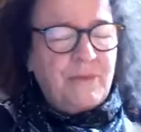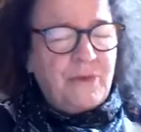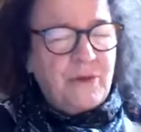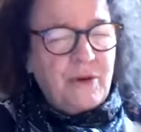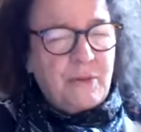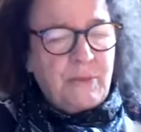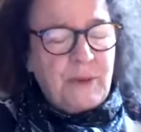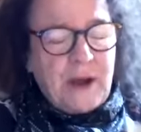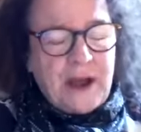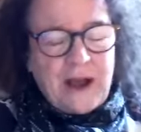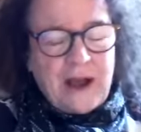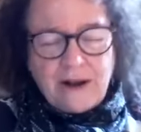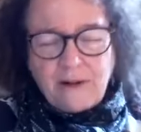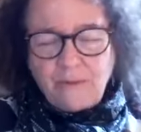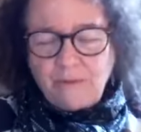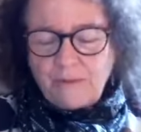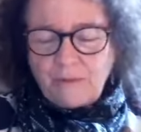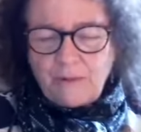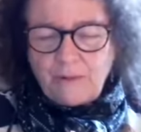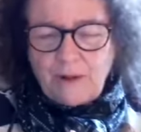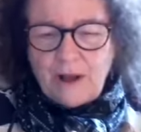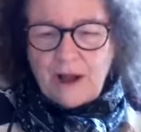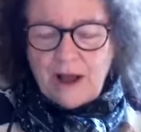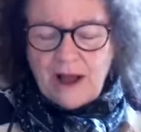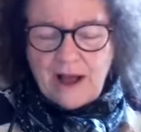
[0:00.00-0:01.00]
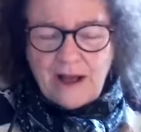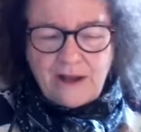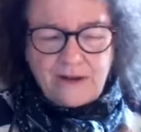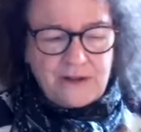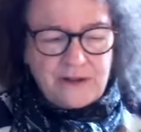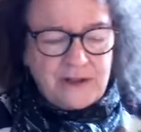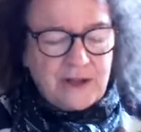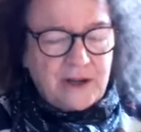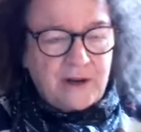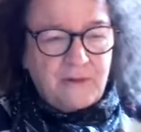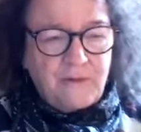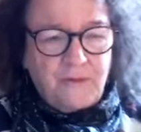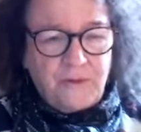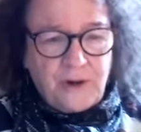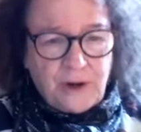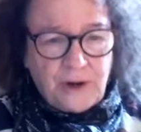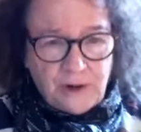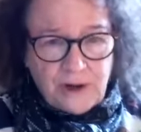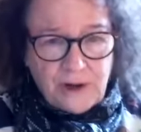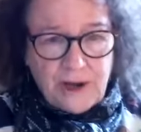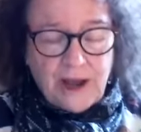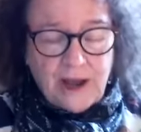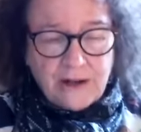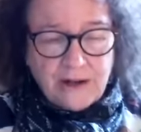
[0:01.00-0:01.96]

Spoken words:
they're back and very